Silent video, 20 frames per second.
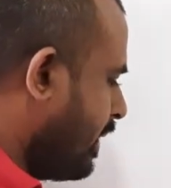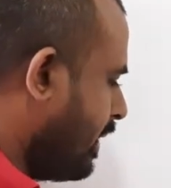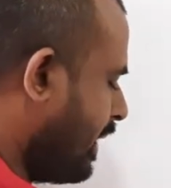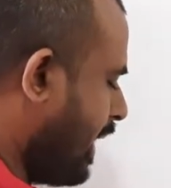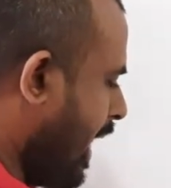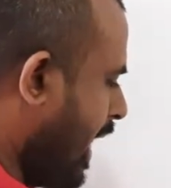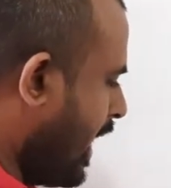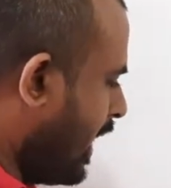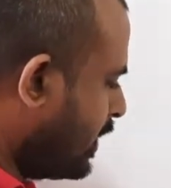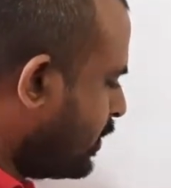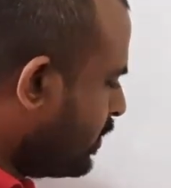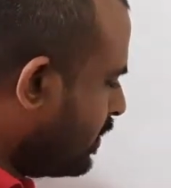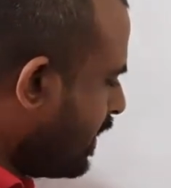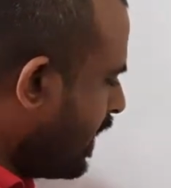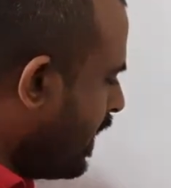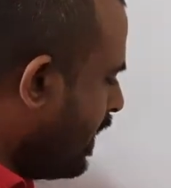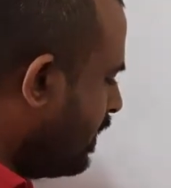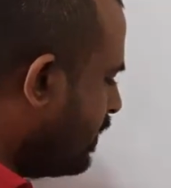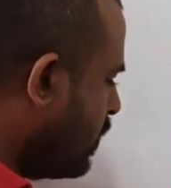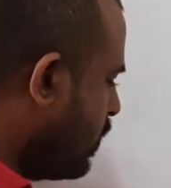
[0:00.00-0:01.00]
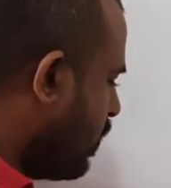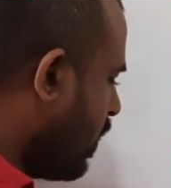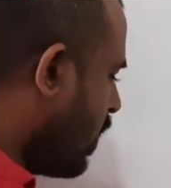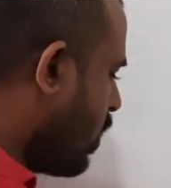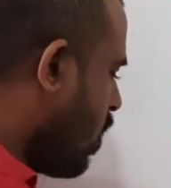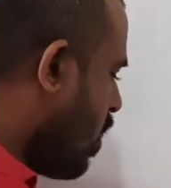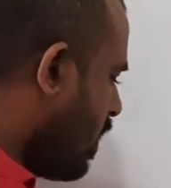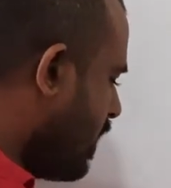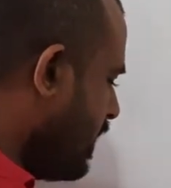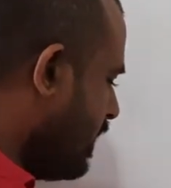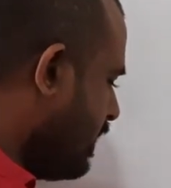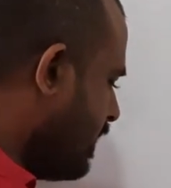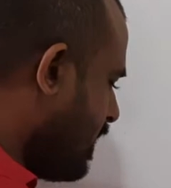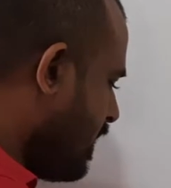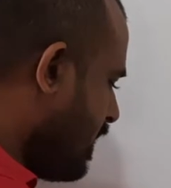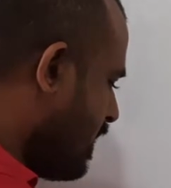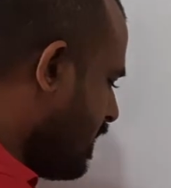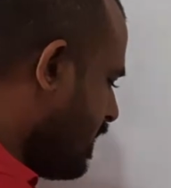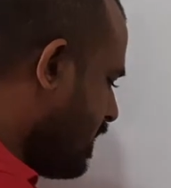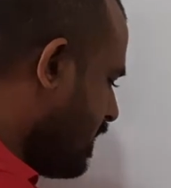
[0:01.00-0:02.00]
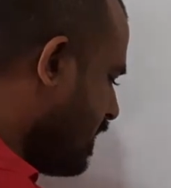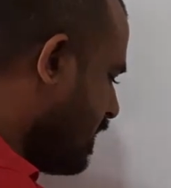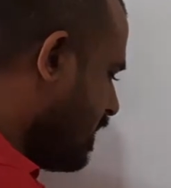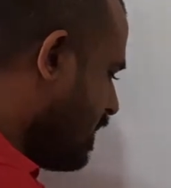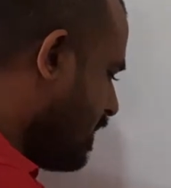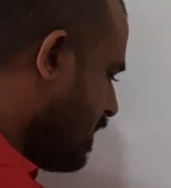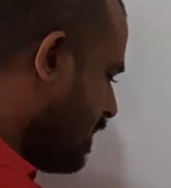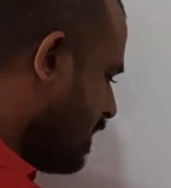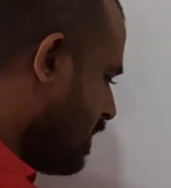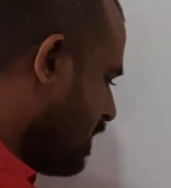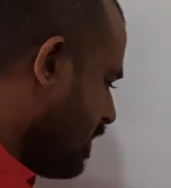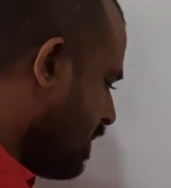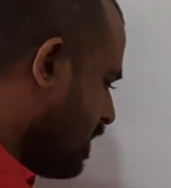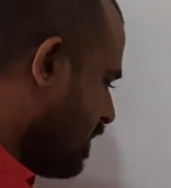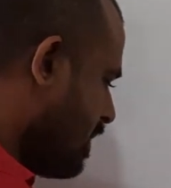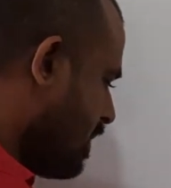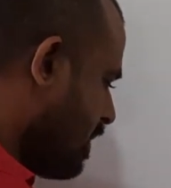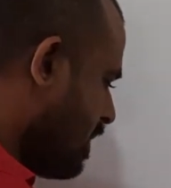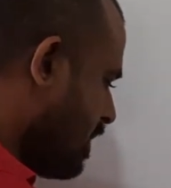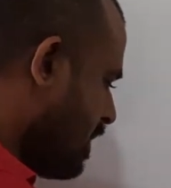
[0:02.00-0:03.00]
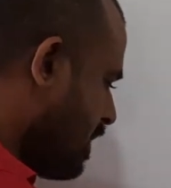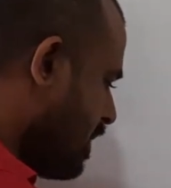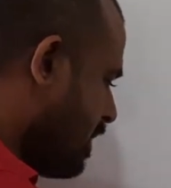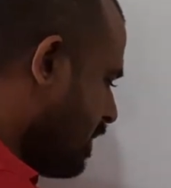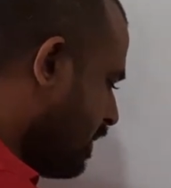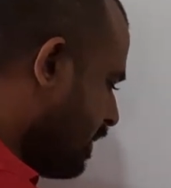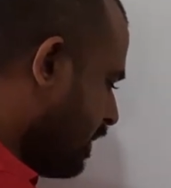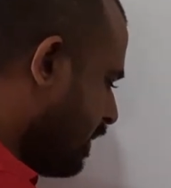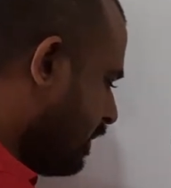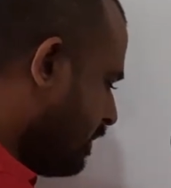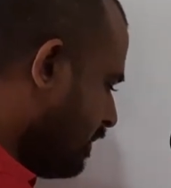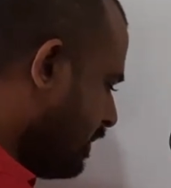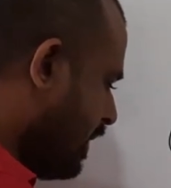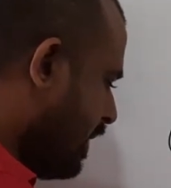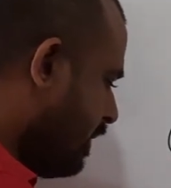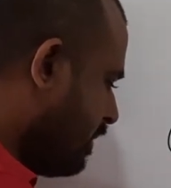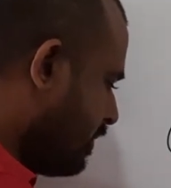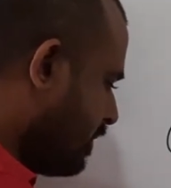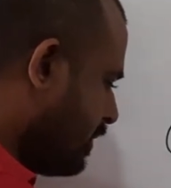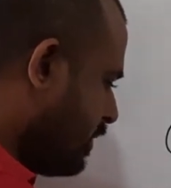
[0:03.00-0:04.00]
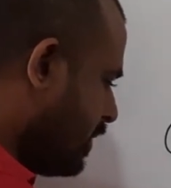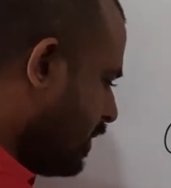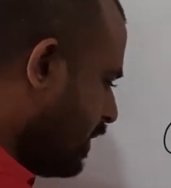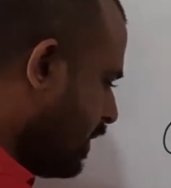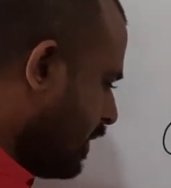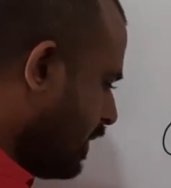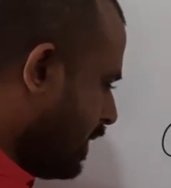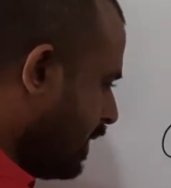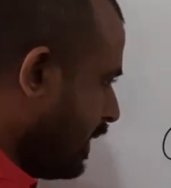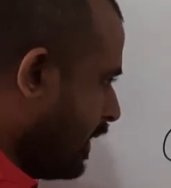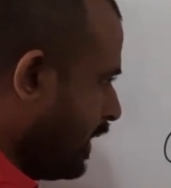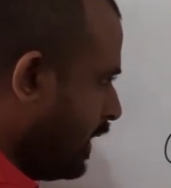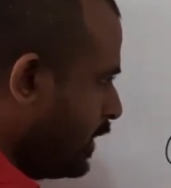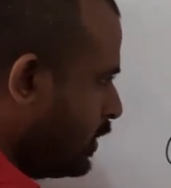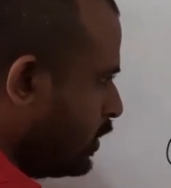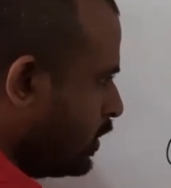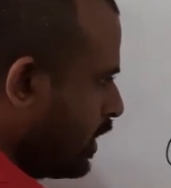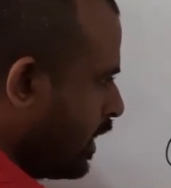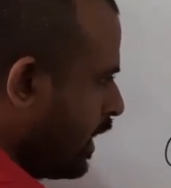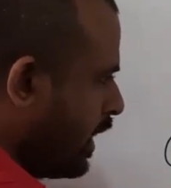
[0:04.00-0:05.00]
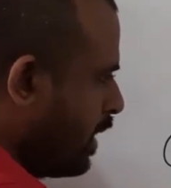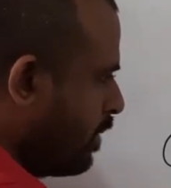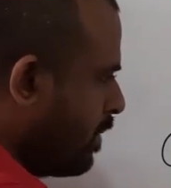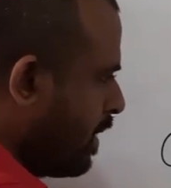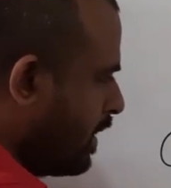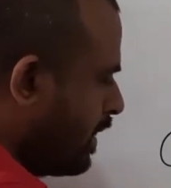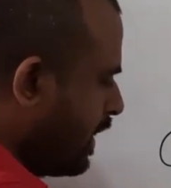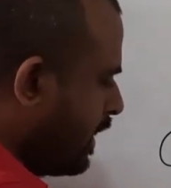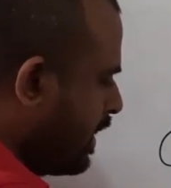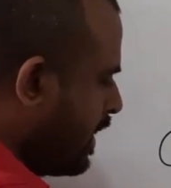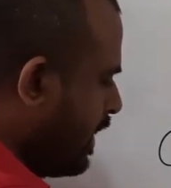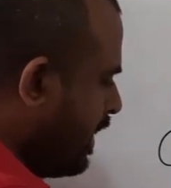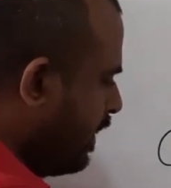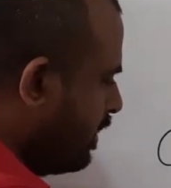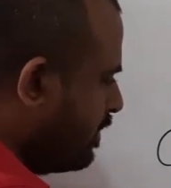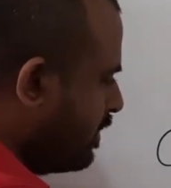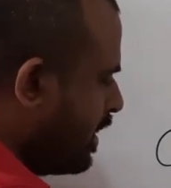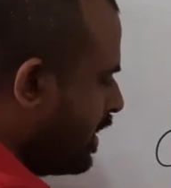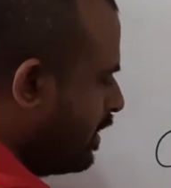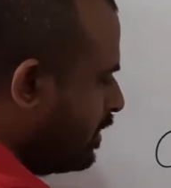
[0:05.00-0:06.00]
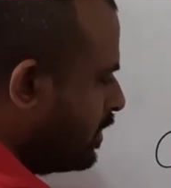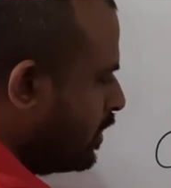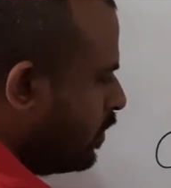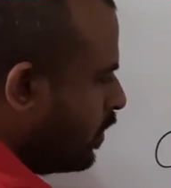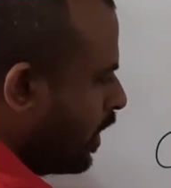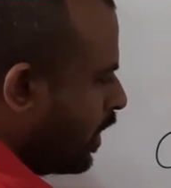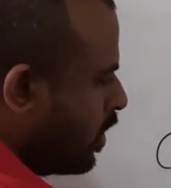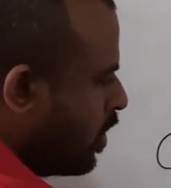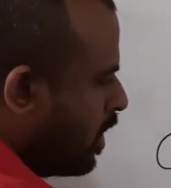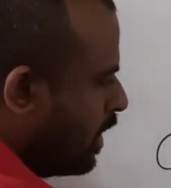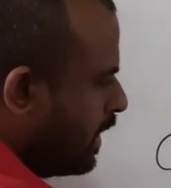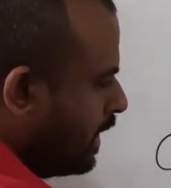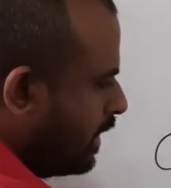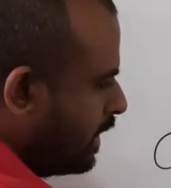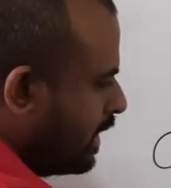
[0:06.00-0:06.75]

Cash sales you record in the receipts journal initially, but the credit sales you record in